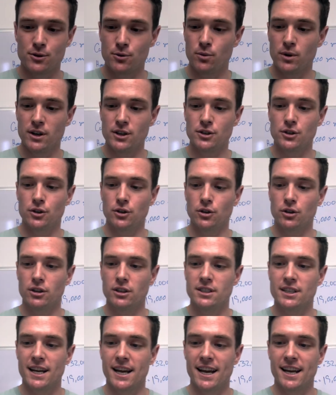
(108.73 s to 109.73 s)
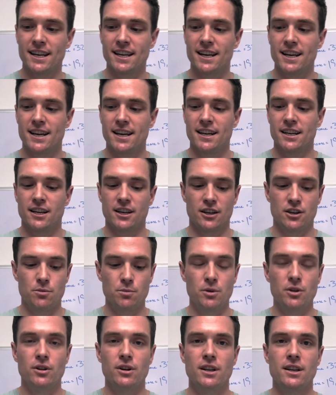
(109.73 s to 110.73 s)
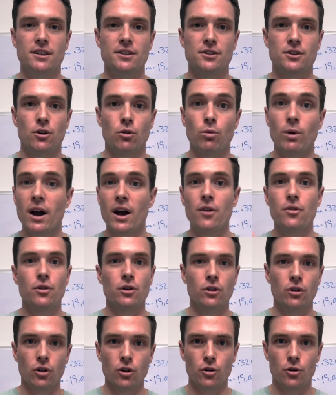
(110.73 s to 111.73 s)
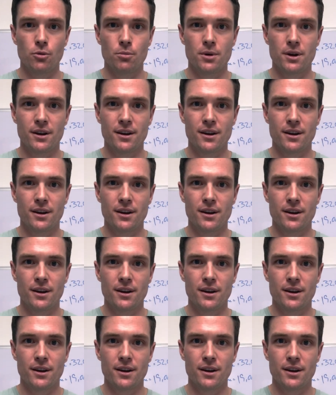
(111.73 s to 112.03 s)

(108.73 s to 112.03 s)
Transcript: which looked at communities around the globe